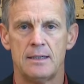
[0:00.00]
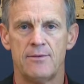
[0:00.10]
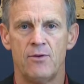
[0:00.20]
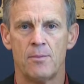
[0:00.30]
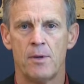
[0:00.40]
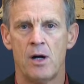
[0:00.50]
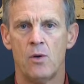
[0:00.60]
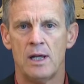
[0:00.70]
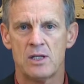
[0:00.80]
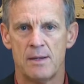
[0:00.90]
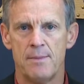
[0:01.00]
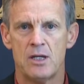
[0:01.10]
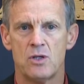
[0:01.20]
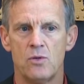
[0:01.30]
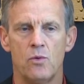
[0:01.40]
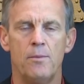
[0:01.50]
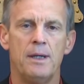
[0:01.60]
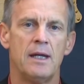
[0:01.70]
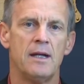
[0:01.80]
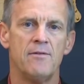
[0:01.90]
Football, as I mentioned, will
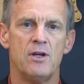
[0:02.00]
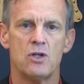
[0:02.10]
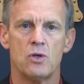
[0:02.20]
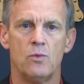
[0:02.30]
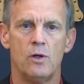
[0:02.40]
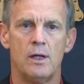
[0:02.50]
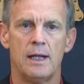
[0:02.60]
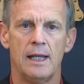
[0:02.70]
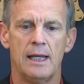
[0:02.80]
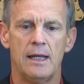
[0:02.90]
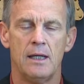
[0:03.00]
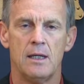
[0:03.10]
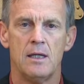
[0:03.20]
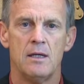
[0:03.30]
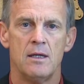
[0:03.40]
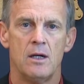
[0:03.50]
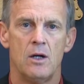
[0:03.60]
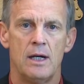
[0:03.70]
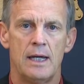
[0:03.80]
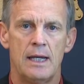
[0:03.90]
be in a Division 1 league.
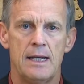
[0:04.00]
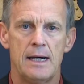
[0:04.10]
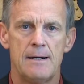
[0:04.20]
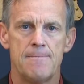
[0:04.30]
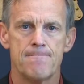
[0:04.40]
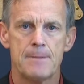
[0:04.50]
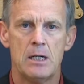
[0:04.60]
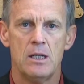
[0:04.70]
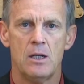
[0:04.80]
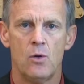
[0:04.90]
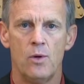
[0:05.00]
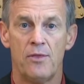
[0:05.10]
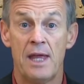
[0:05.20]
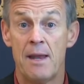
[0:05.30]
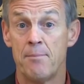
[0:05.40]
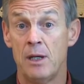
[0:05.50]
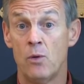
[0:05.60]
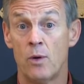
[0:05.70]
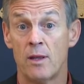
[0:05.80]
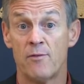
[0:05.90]
And, you know, with that
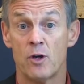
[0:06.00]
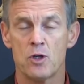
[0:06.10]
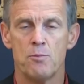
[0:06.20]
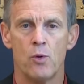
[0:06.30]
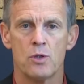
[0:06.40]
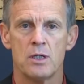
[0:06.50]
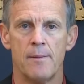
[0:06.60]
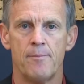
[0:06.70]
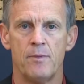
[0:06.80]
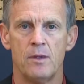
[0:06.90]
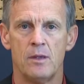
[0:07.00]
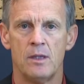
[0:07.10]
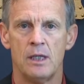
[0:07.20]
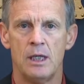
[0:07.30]
being one of the first sports up in